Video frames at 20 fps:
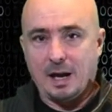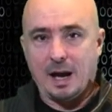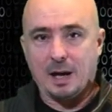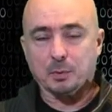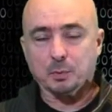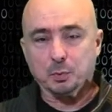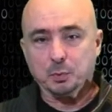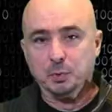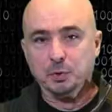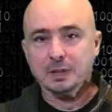I
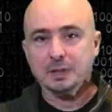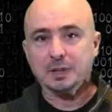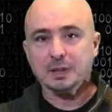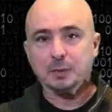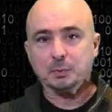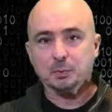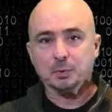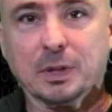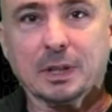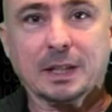
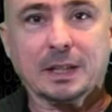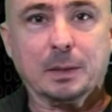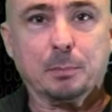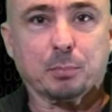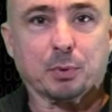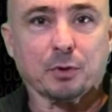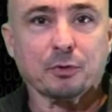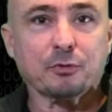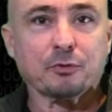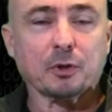really, really
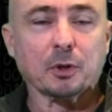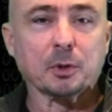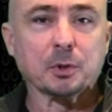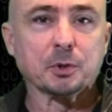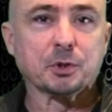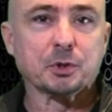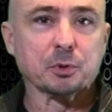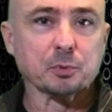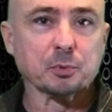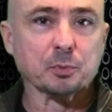prefer
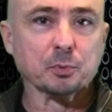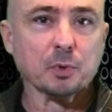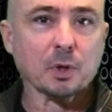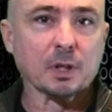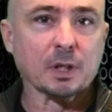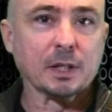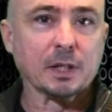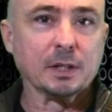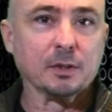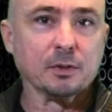to
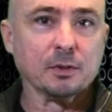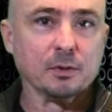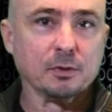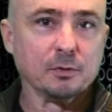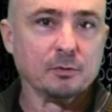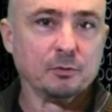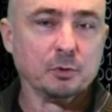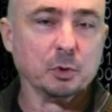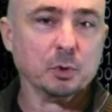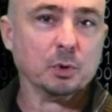run
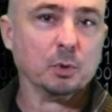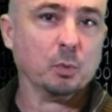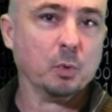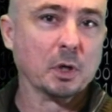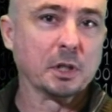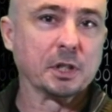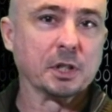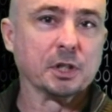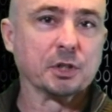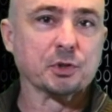full
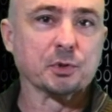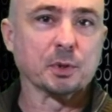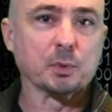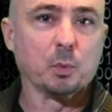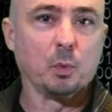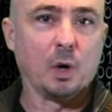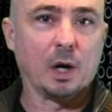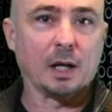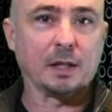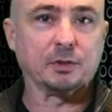one
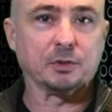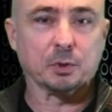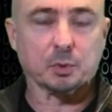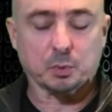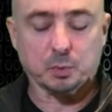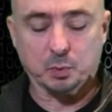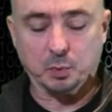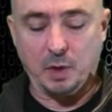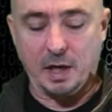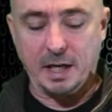hundred watt
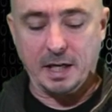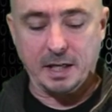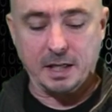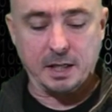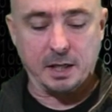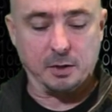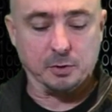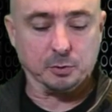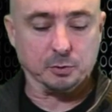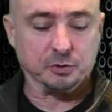
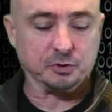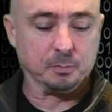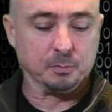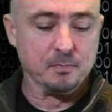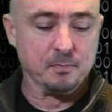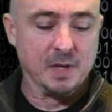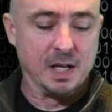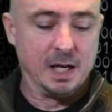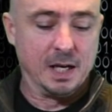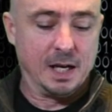radios.
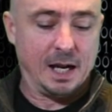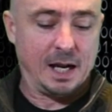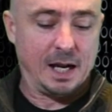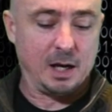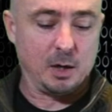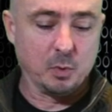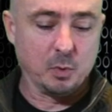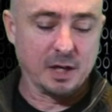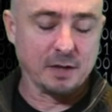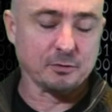
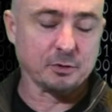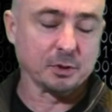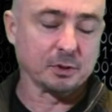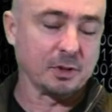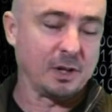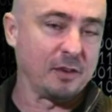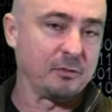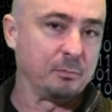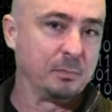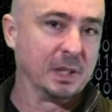
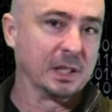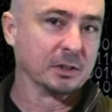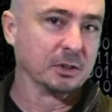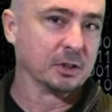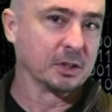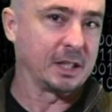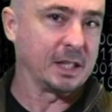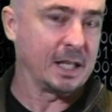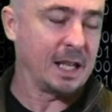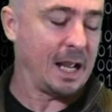However, I've been
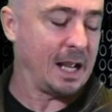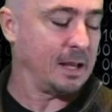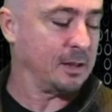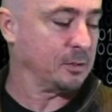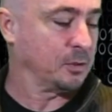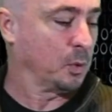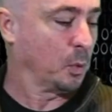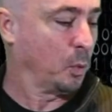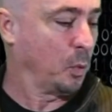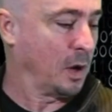looking
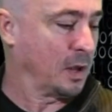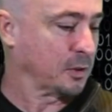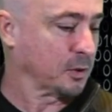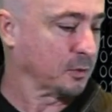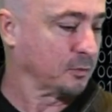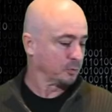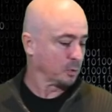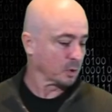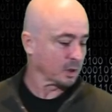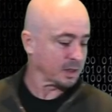at the
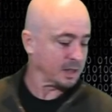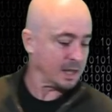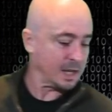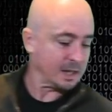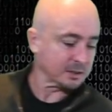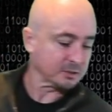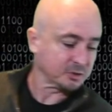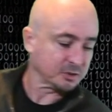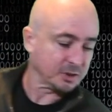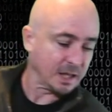weather
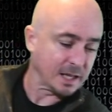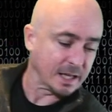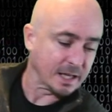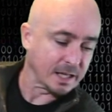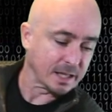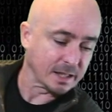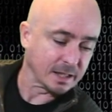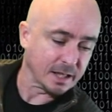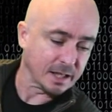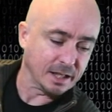forecast,
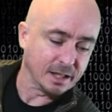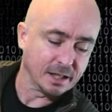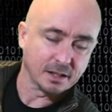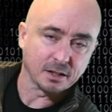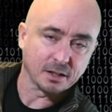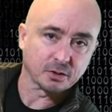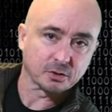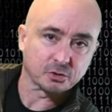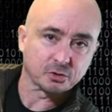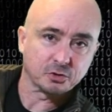and
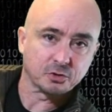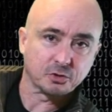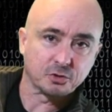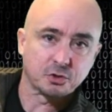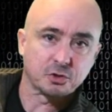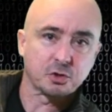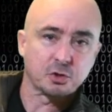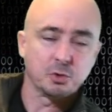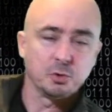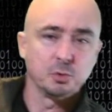it is
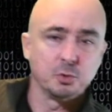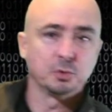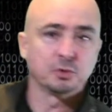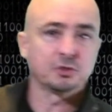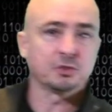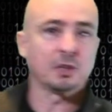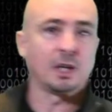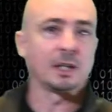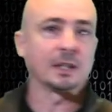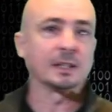two
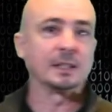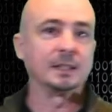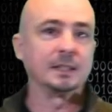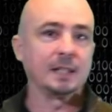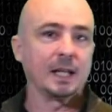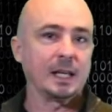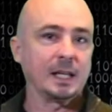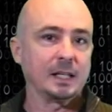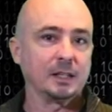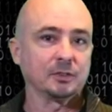solid
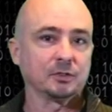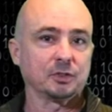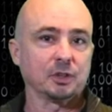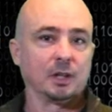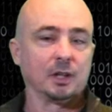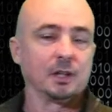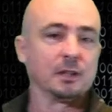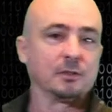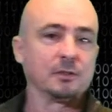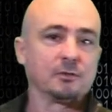days
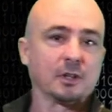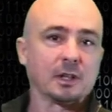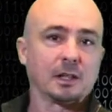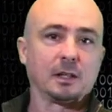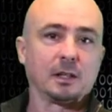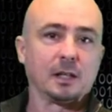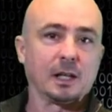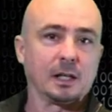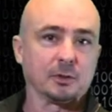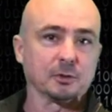of
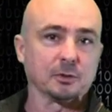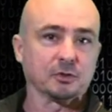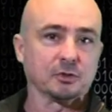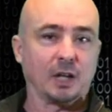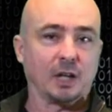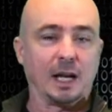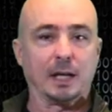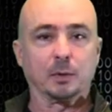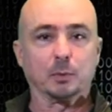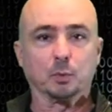clouds
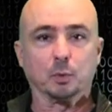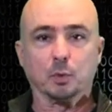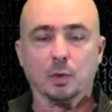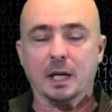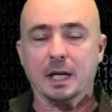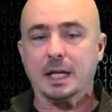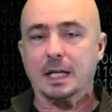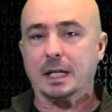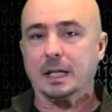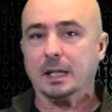and
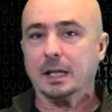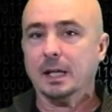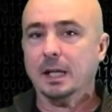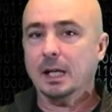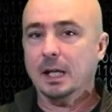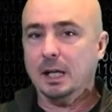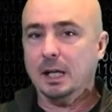rain.